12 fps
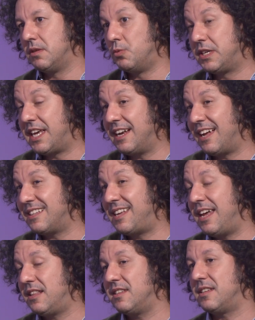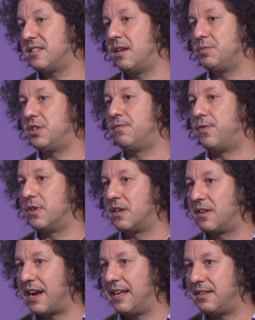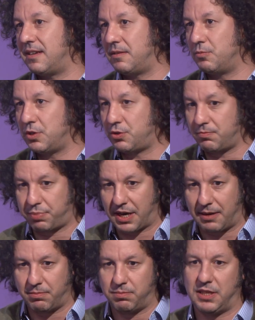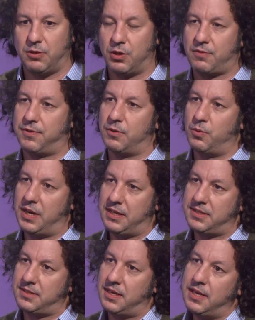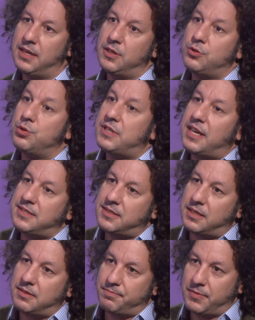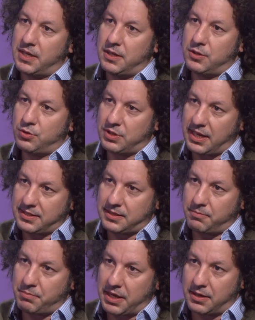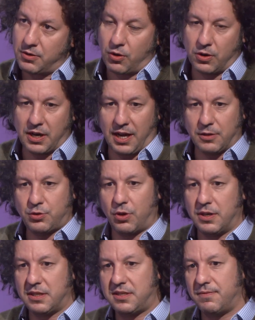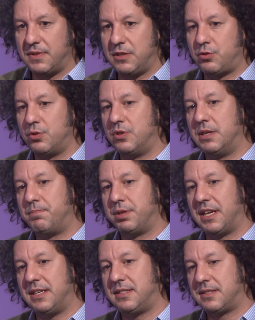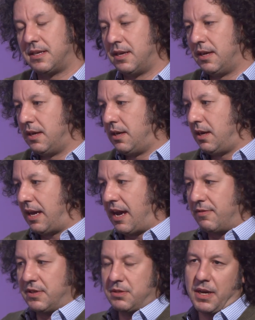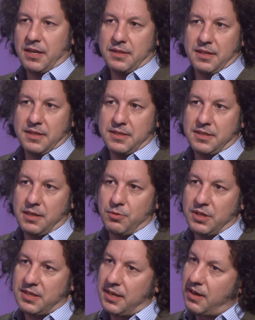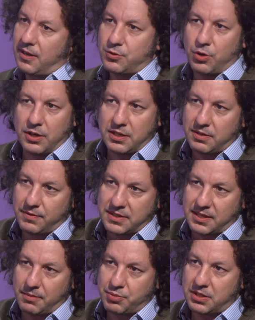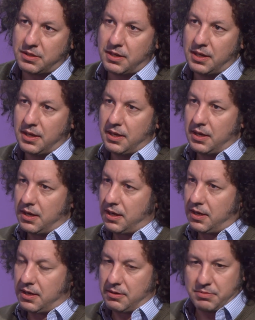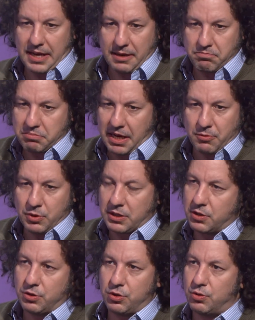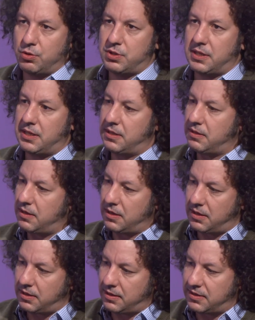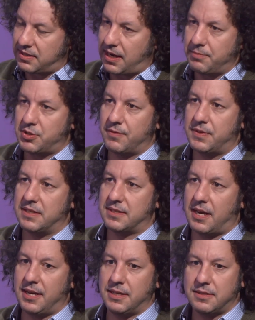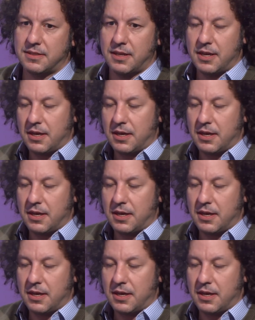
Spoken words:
We cannot take this assumption for granted, and we should probably look for ways to test it better, or alternatively to replace average monotonicity with an alternative assumption that we could use in these types of designs,